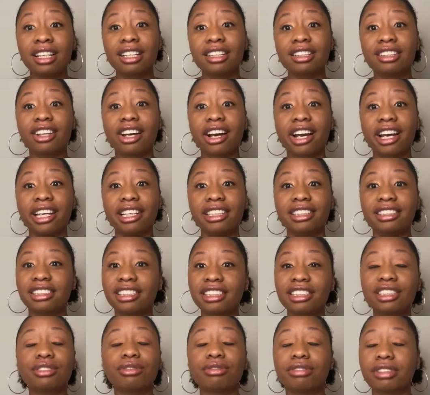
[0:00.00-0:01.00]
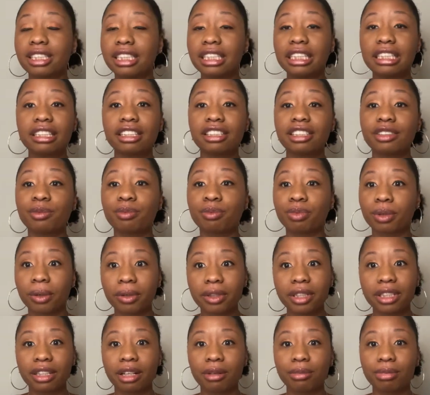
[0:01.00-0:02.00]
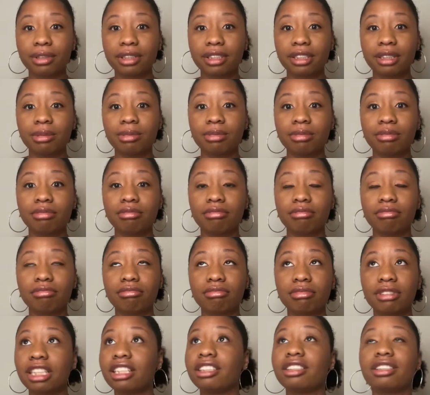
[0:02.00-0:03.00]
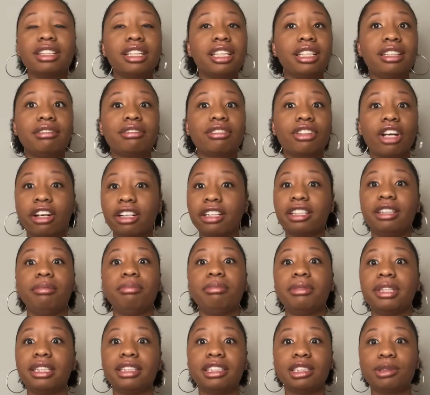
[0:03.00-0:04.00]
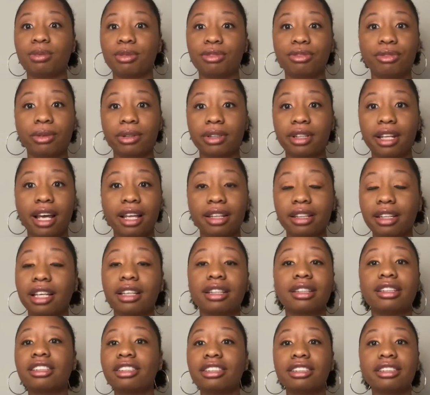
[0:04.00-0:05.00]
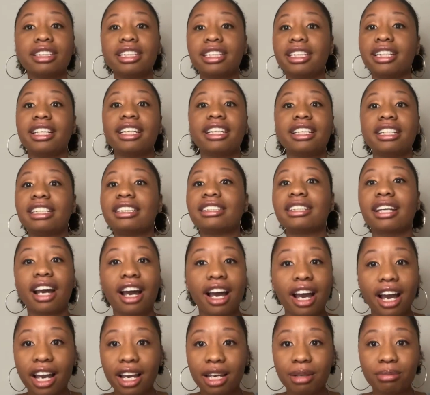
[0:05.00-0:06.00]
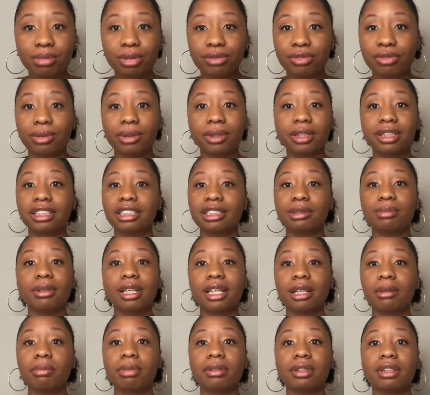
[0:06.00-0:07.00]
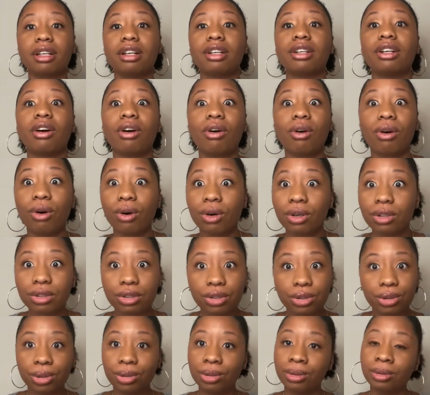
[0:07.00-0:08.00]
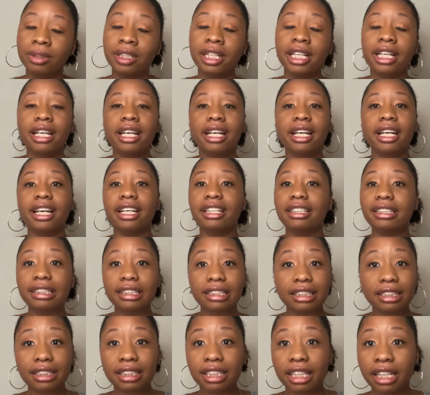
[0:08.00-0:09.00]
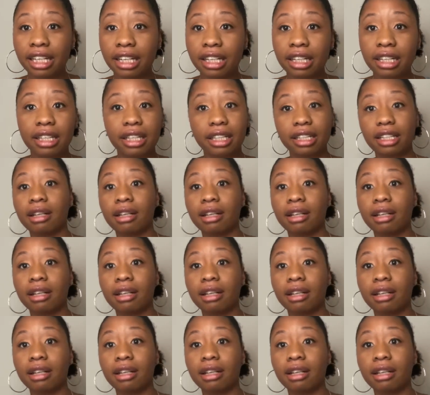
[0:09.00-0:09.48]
Like, sis really could have broken up with him literally 30 minutes before that. Like, literally any time before this man put on a whole suit and did his hair and